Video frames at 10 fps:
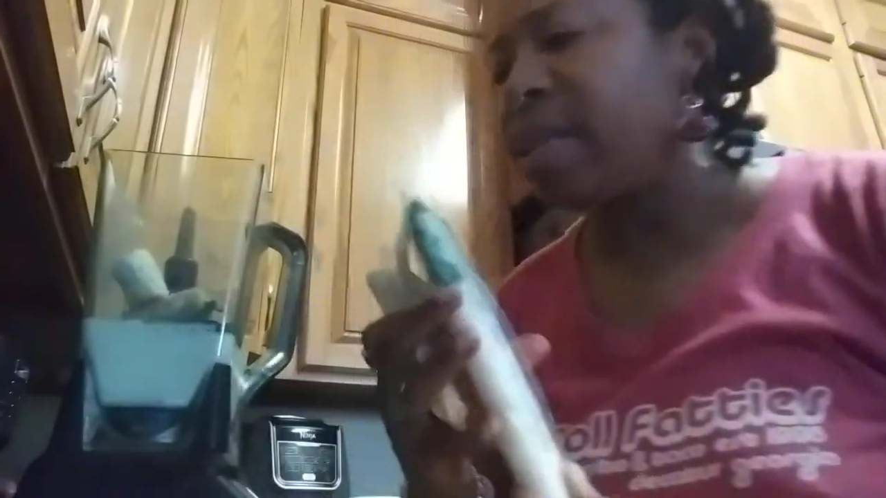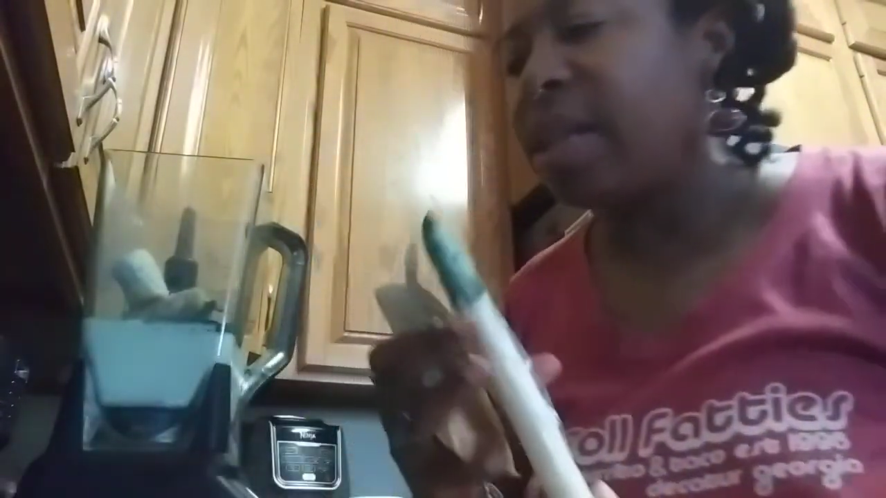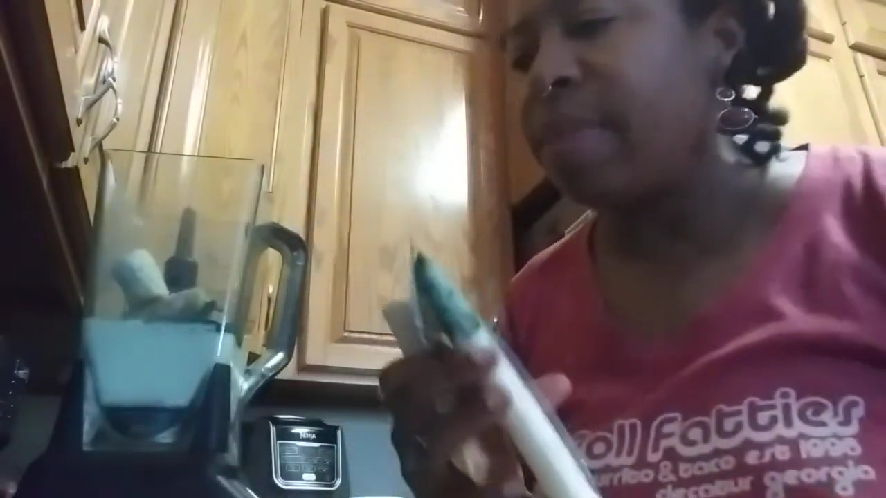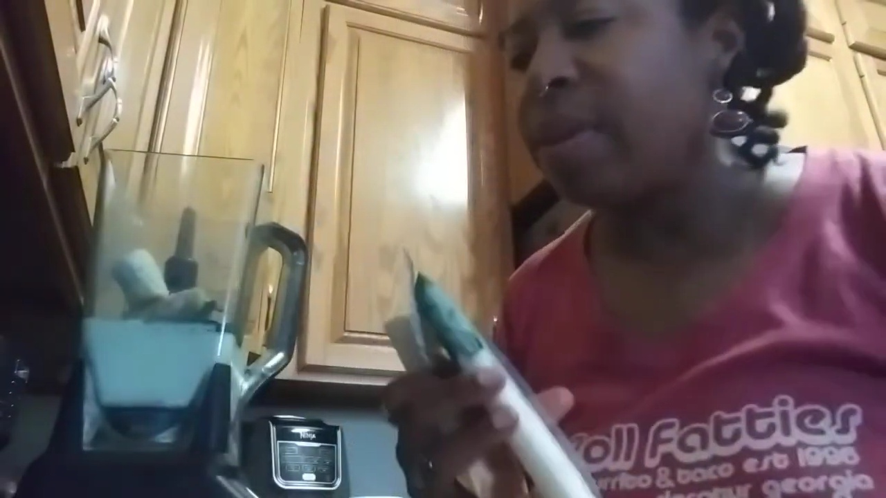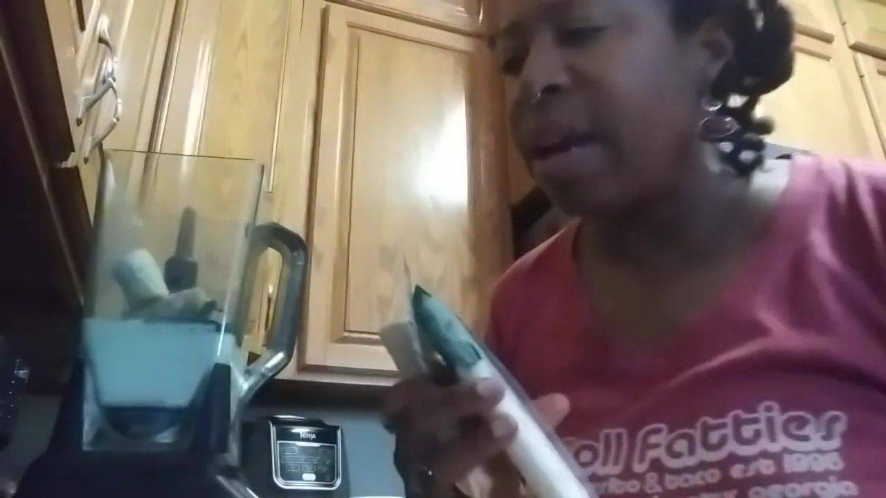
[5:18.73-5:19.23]

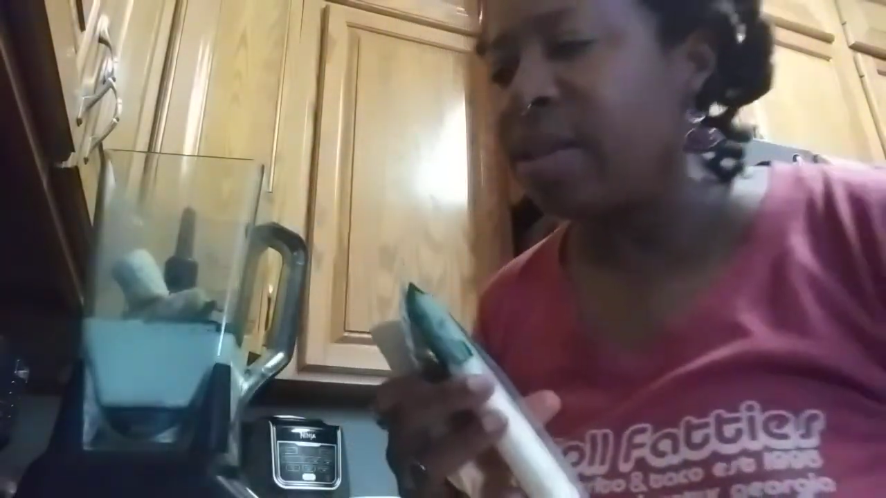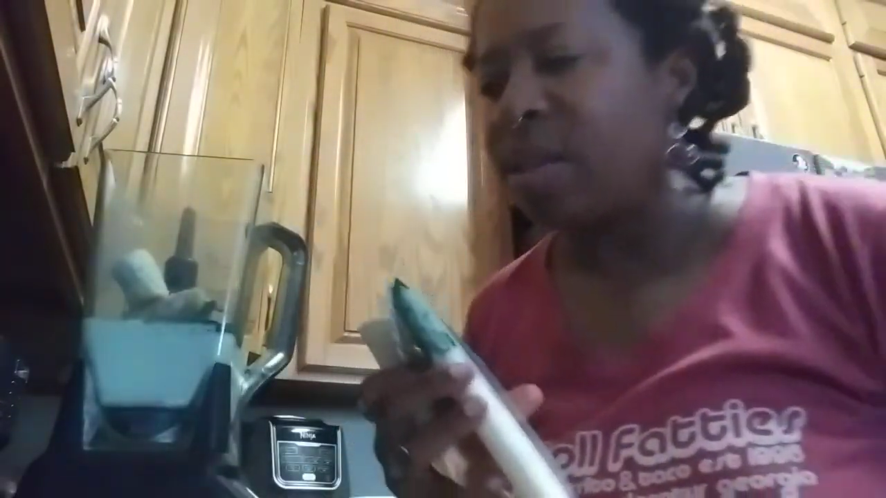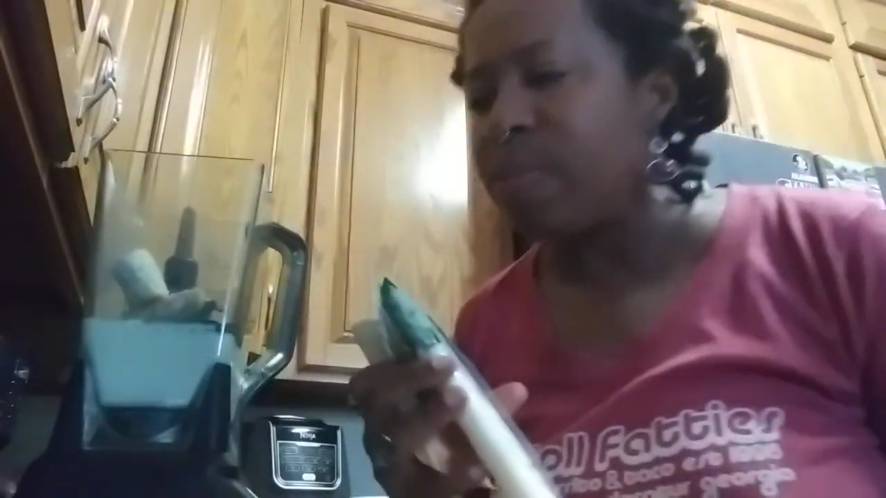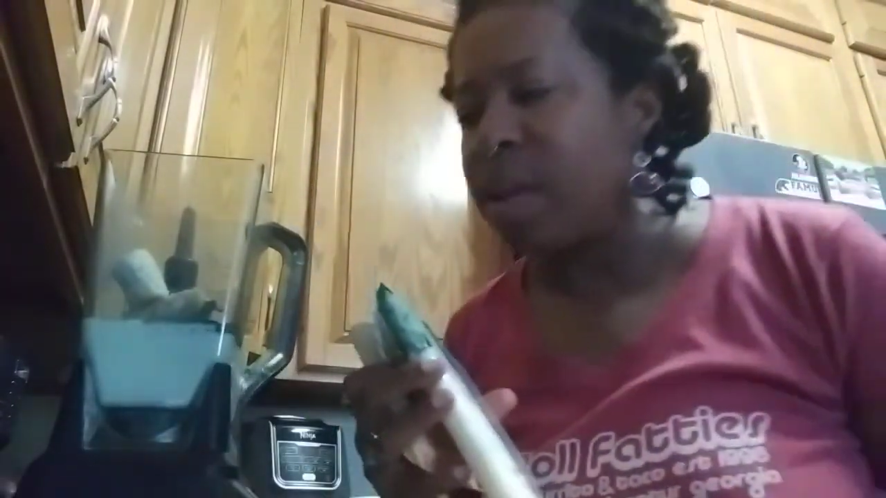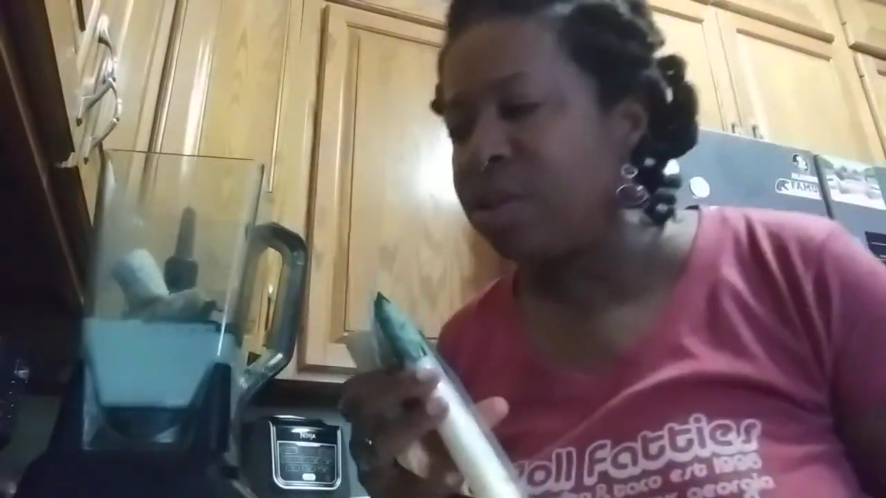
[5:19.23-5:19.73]

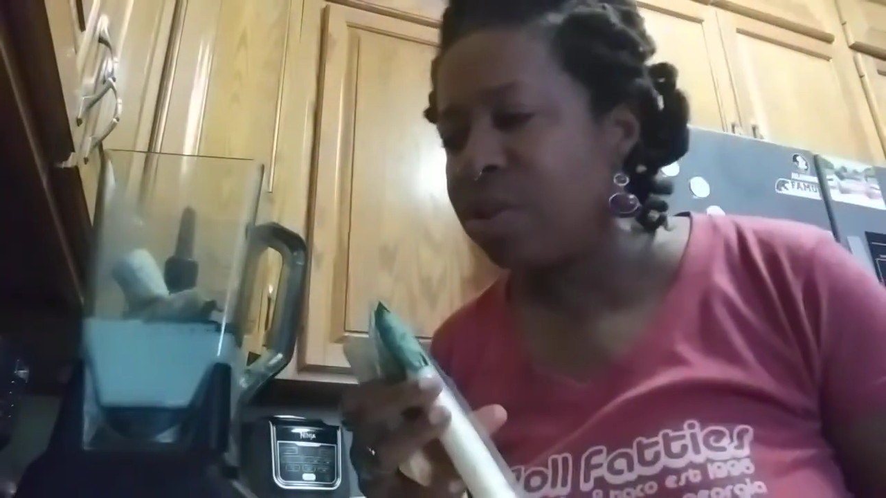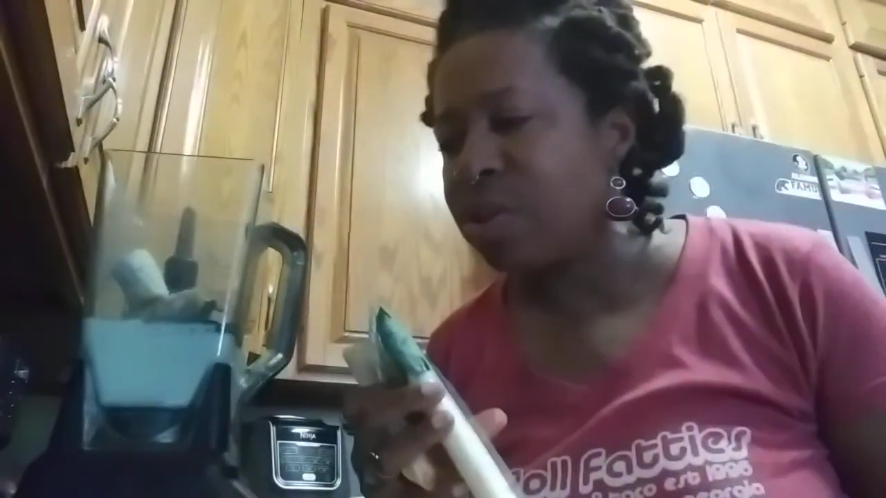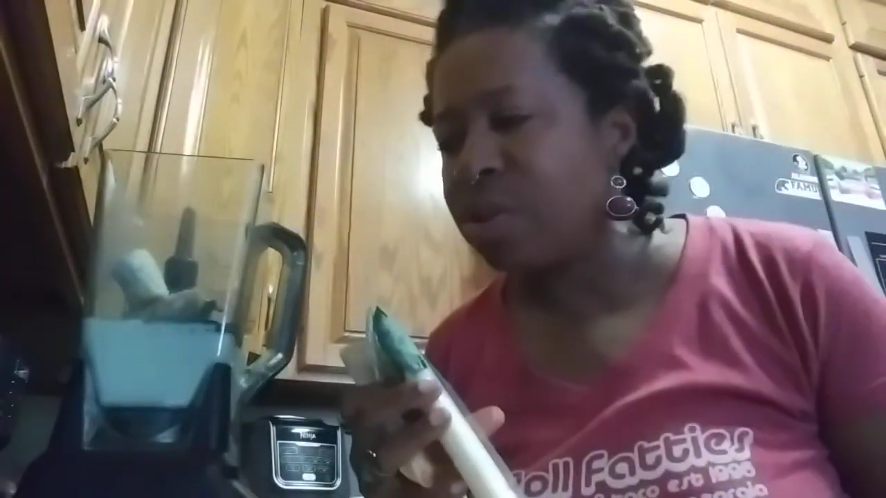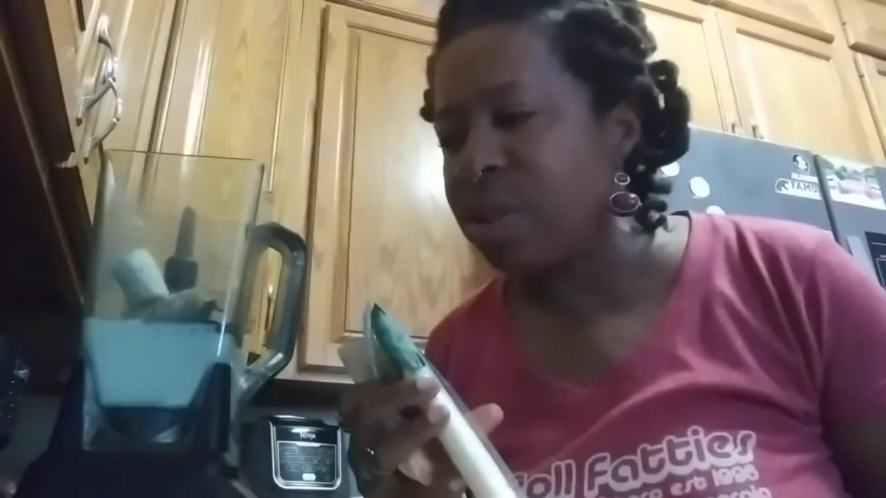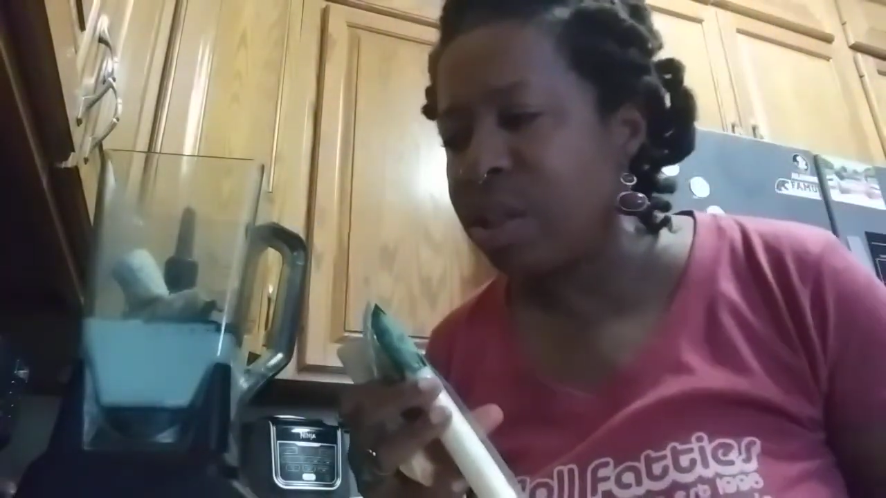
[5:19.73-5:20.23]
stabilizes blood sugar,